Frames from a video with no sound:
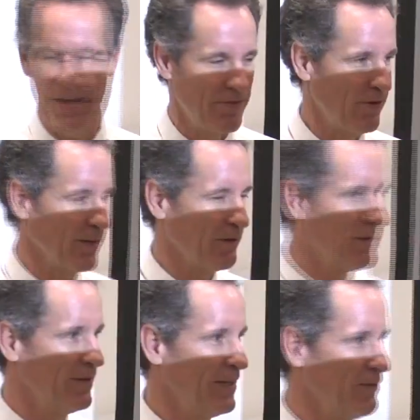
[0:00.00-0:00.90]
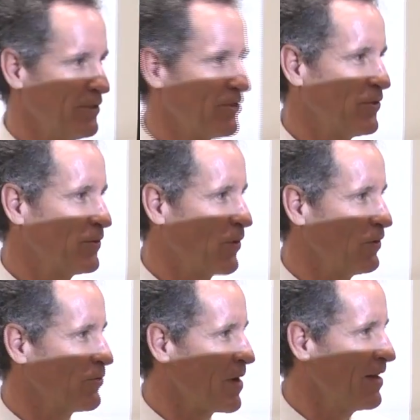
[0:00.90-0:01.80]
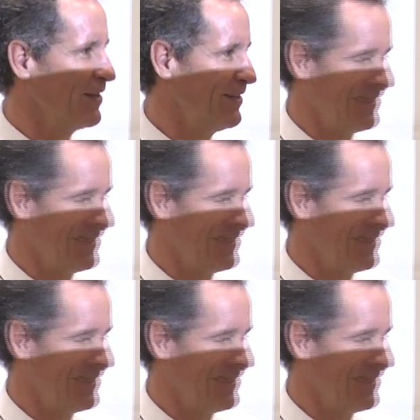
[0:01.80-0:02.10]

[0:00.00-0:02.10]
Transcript: 5:30. It was just too cold to run.